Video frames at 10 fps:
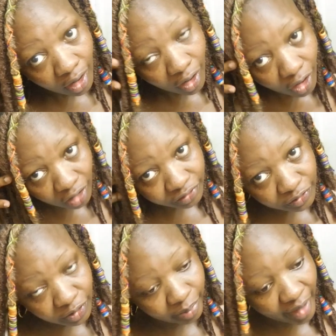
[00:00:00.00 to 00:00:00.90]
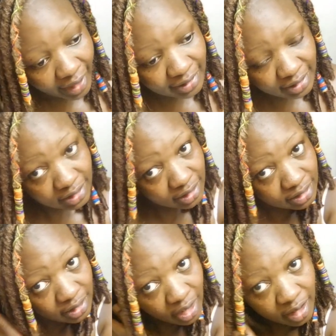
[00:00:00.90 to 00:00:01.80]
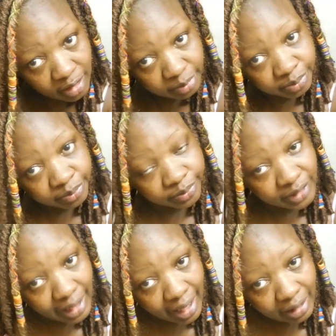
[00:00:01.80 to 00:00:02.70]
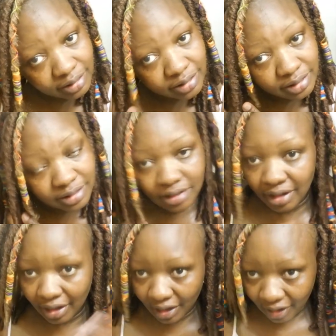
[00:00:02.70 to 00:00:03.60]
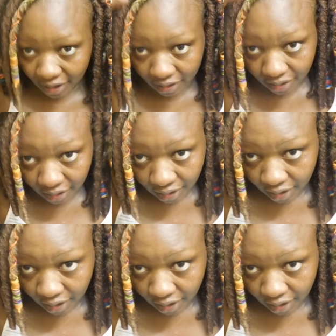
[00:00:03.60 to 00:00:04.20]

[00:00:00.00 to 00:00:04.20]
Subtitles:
all 4 packs of this locks, and